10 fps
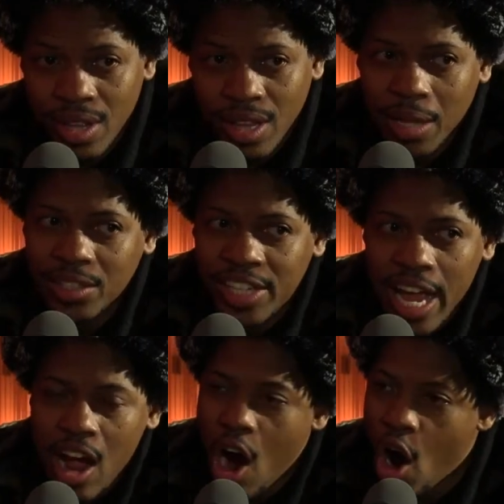Like,
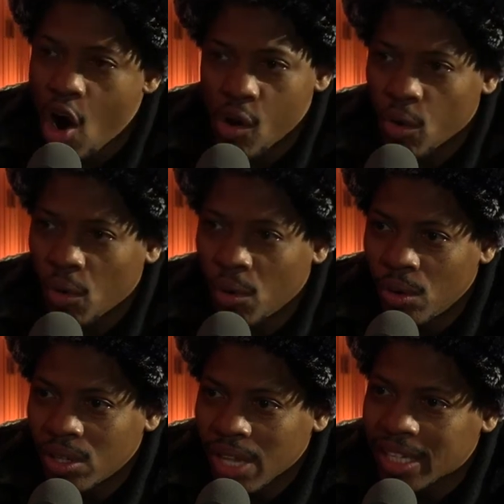dig a hole
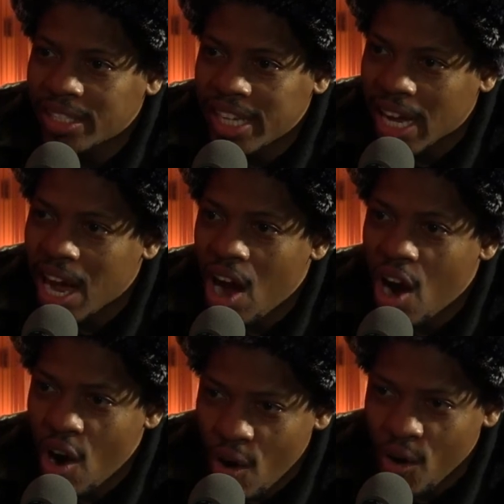and
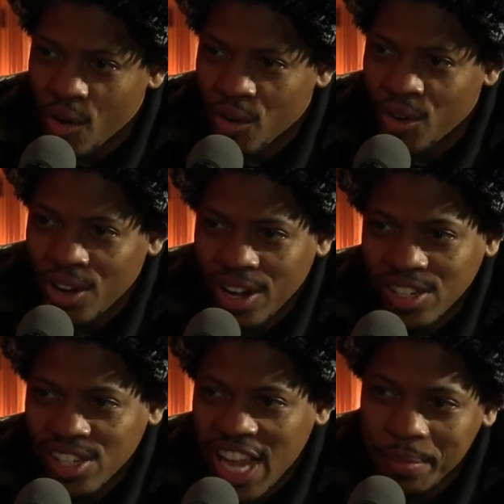
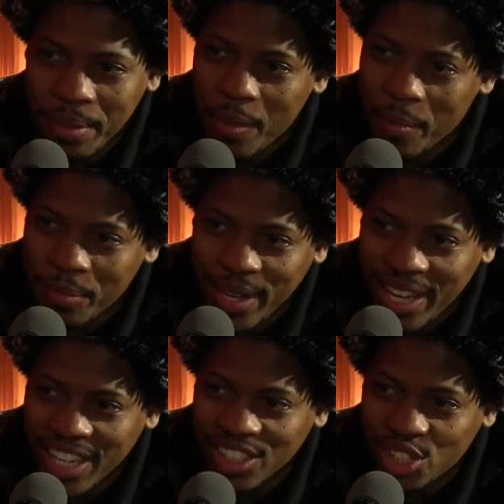just have people
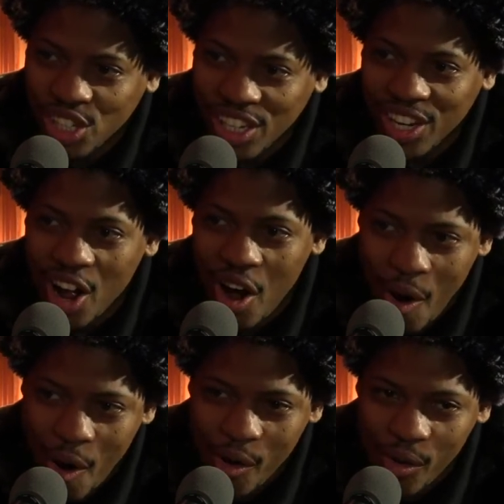pee and shit in a
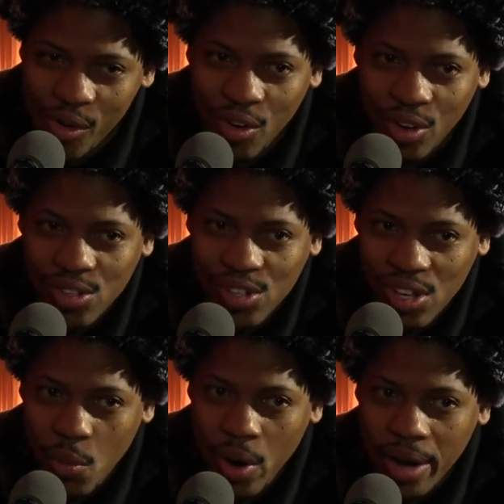hole
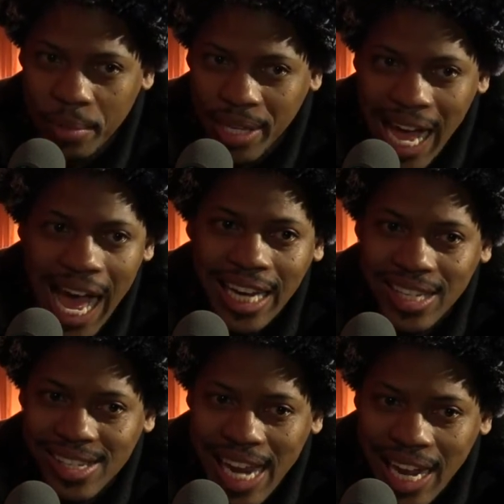somewhere behind
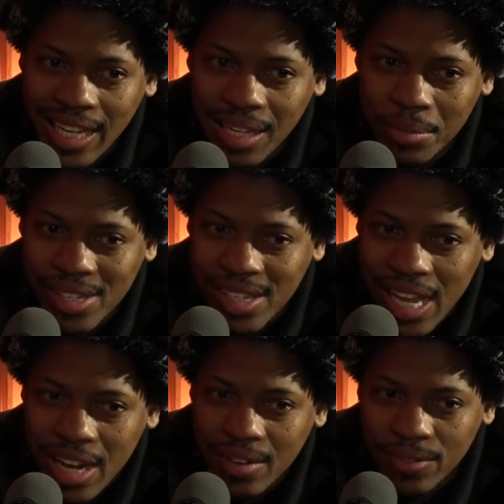the stadium
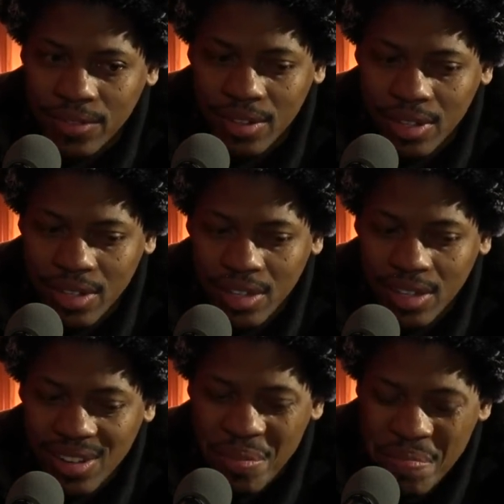instead of
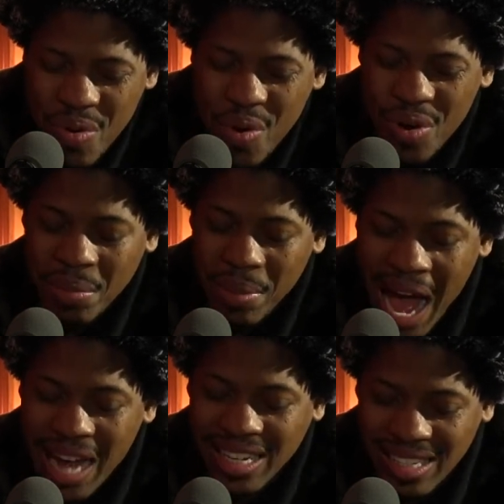porta
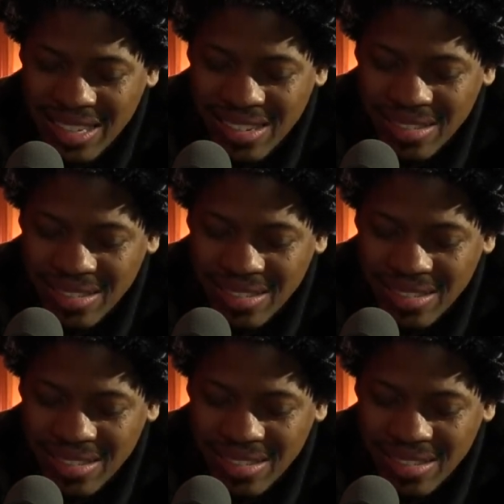potties.